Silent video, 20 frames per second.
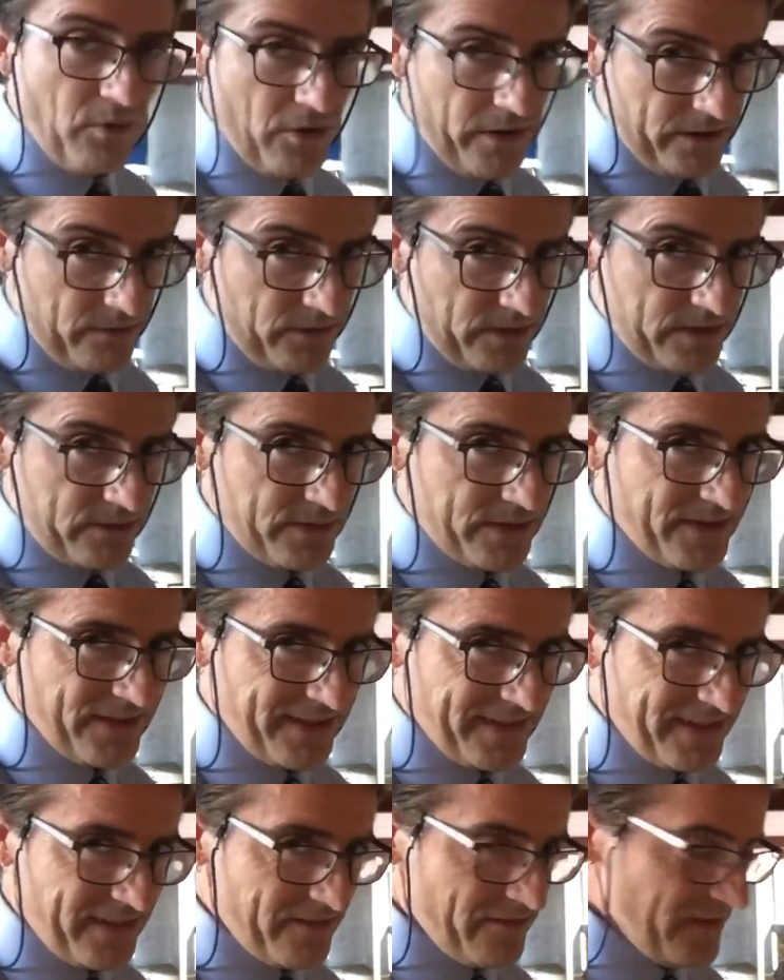pine ones we
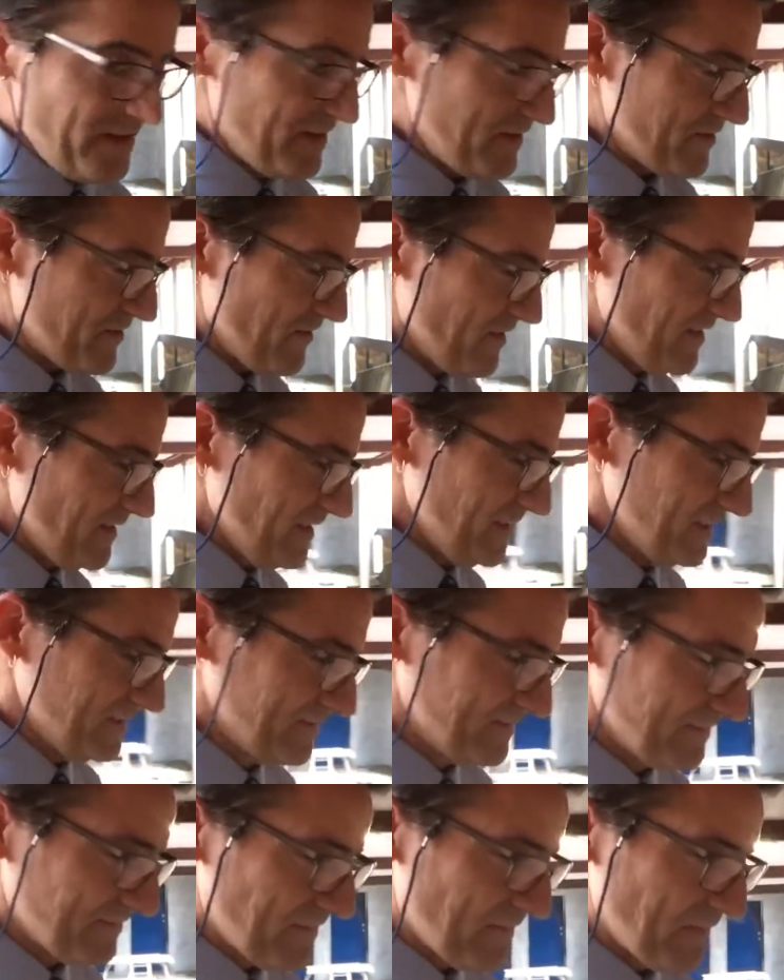see here around Australia.
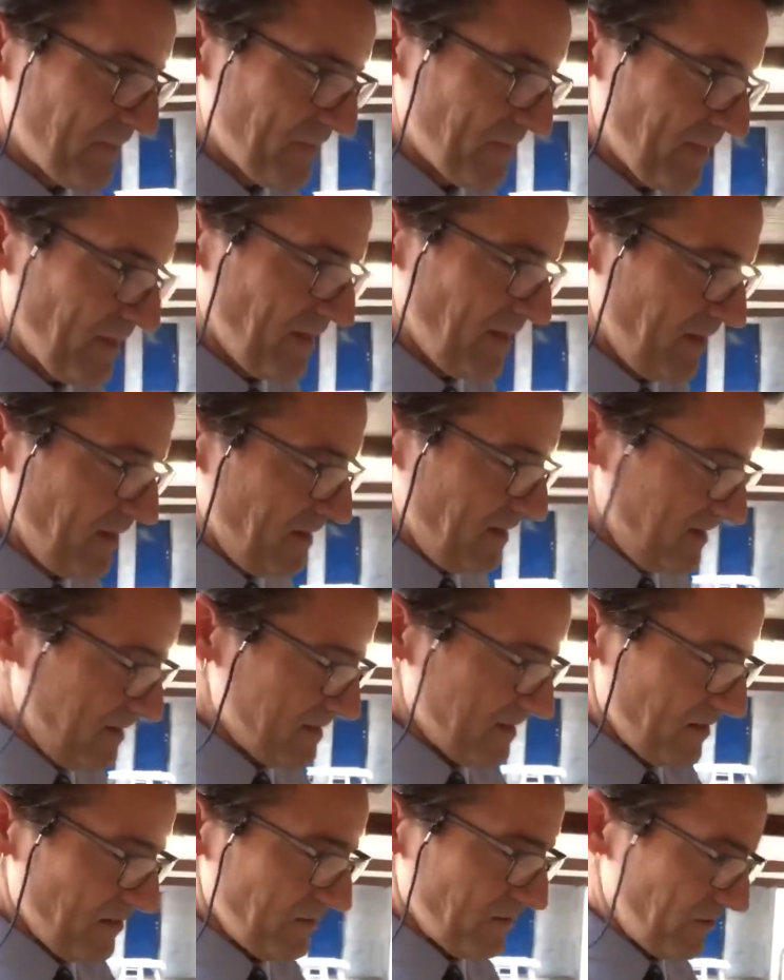
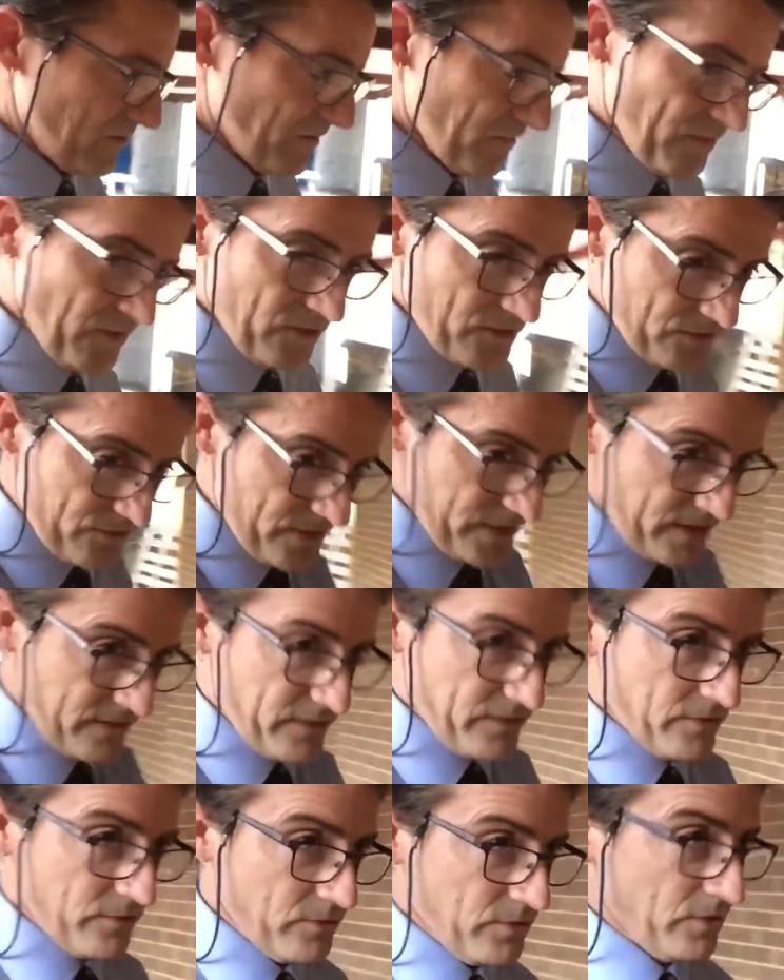So got those ready
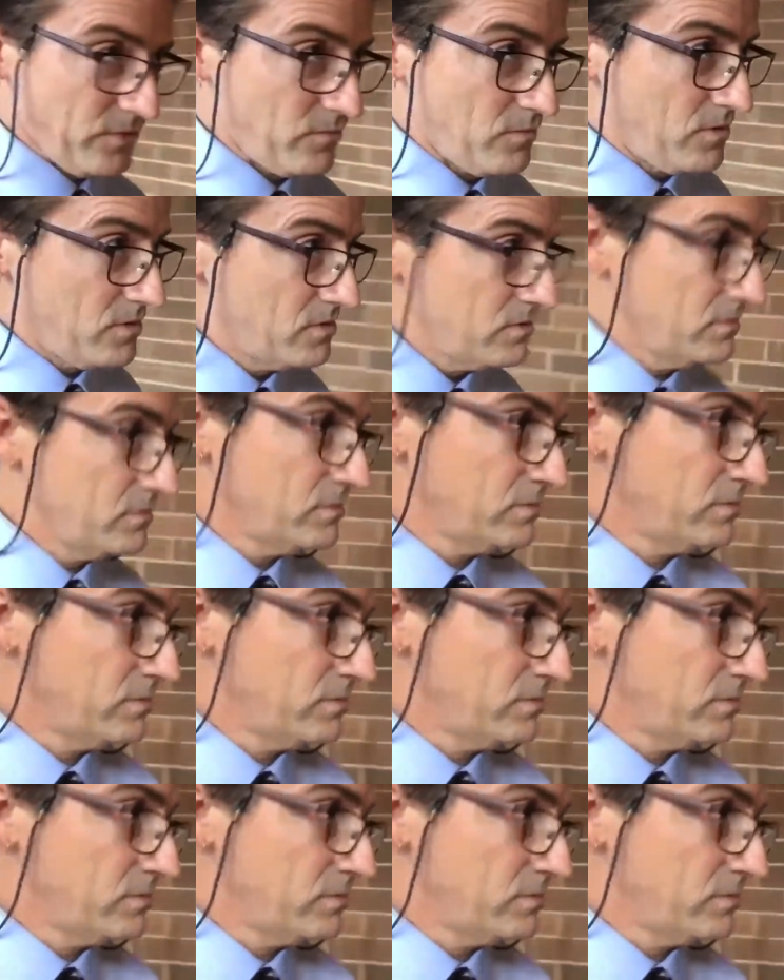to do on the wall.